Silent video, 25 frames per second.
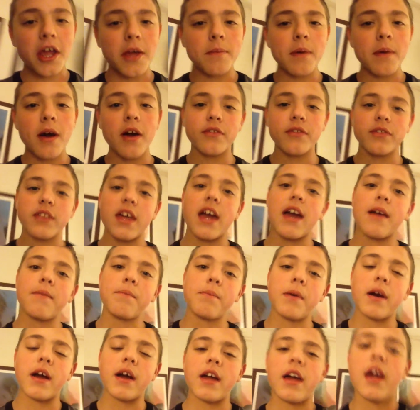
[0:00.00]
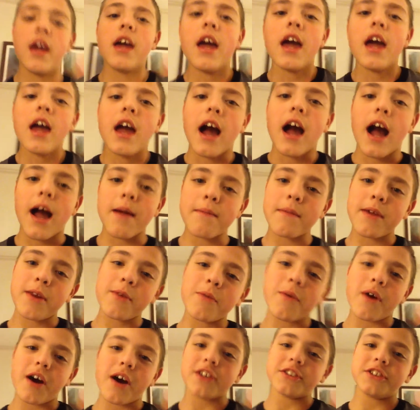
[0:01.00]
about that, but I'm
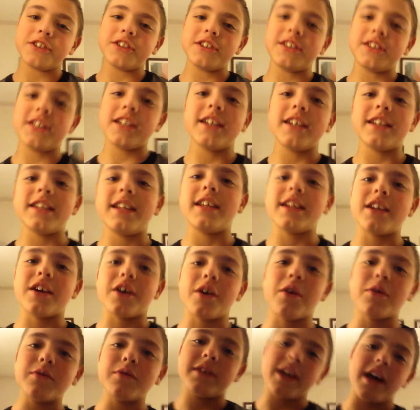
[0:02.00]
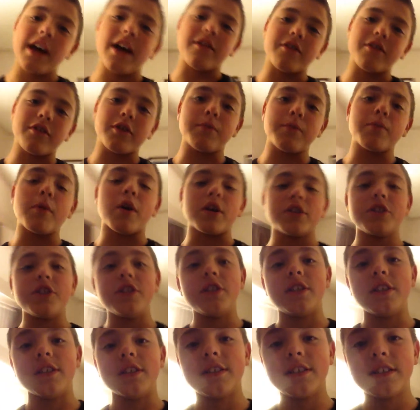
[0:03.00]
in Washington, in a hotel room,
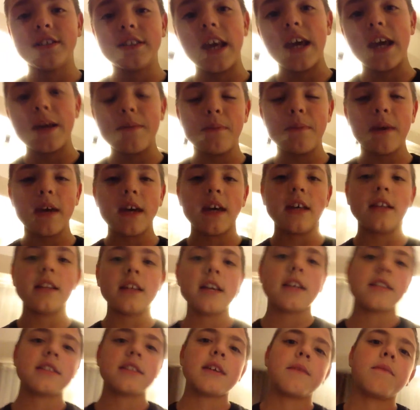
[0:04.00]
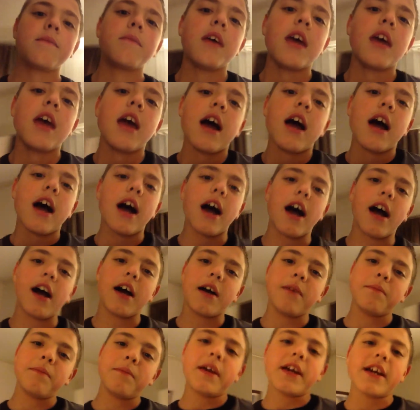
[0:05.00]
Washington State being this,
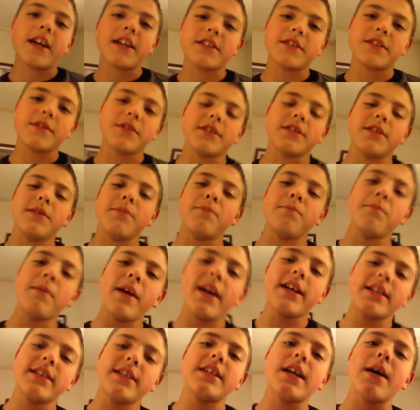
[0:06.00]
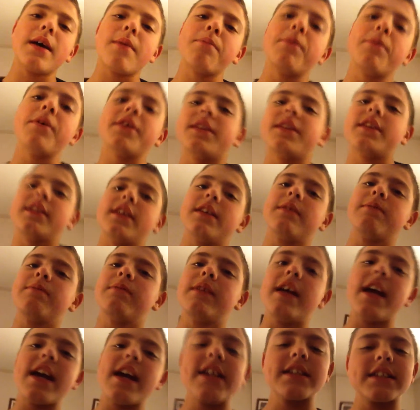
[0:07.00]
because there was a mix-up with the
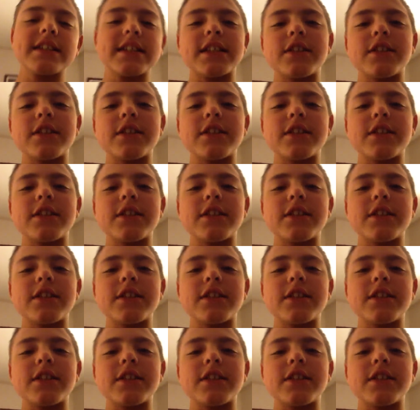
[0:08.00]
things.